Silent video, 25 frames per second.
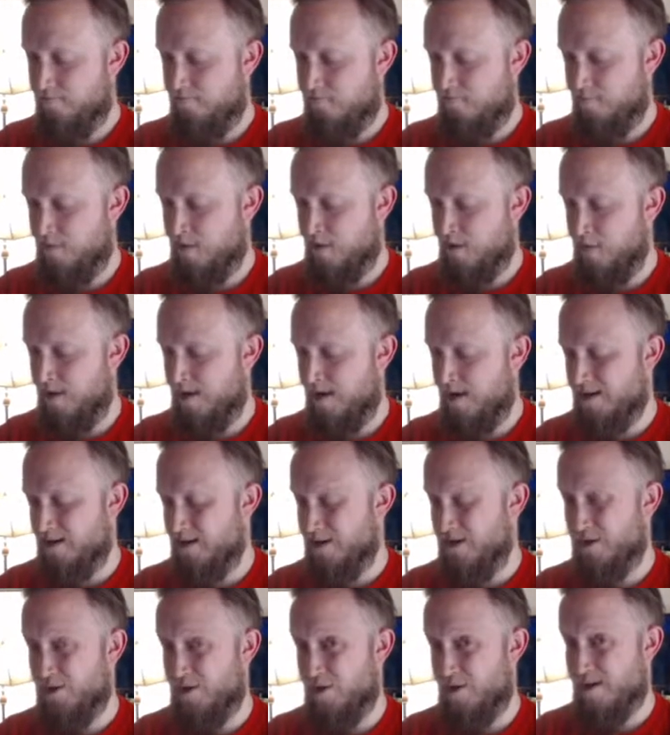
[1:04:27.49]
I'm going to want to
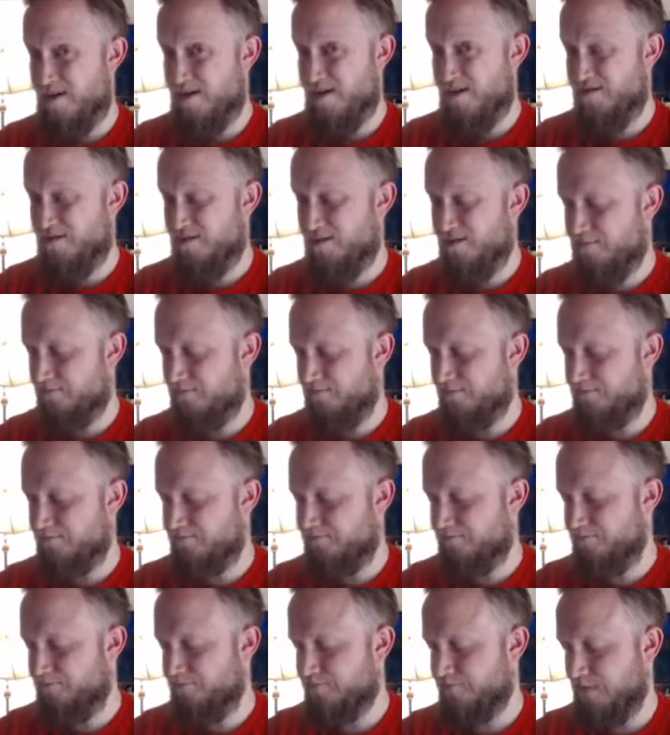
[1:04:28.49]
destroy those
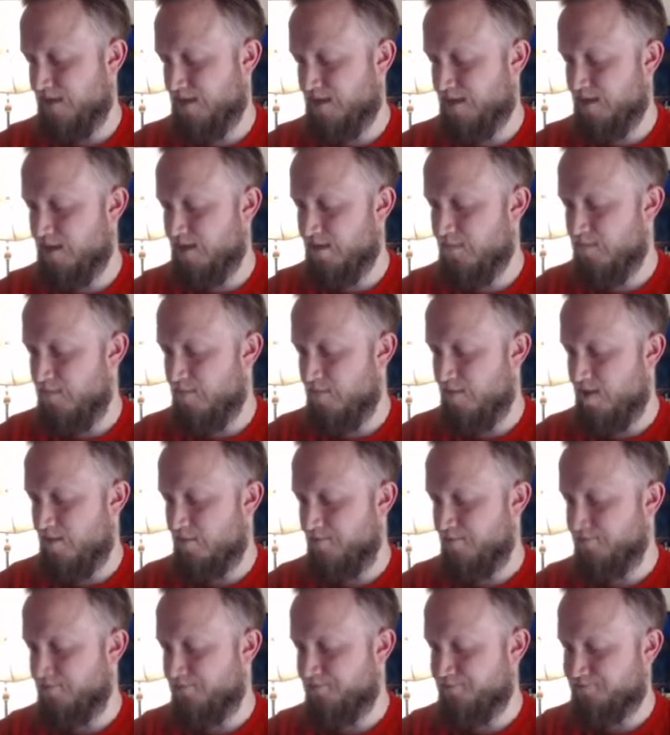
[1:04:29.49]
at some point.
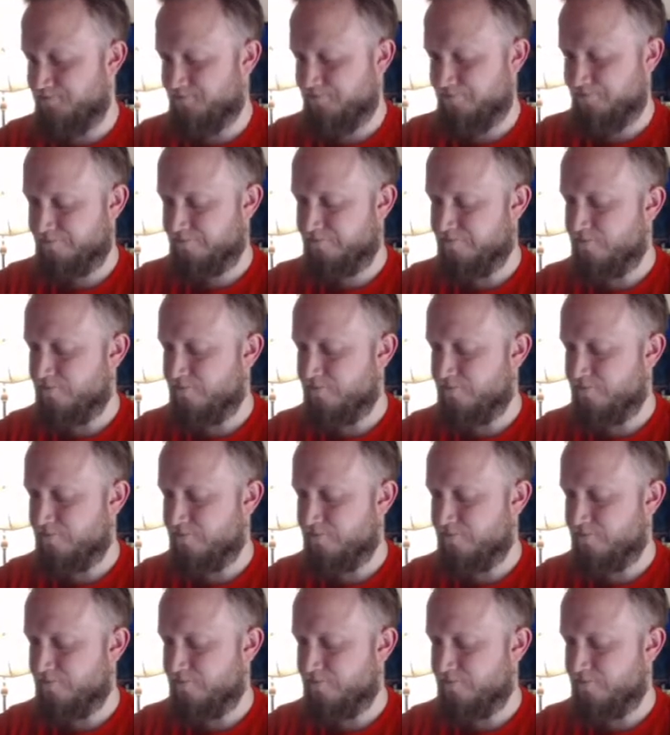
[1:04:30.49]
I'm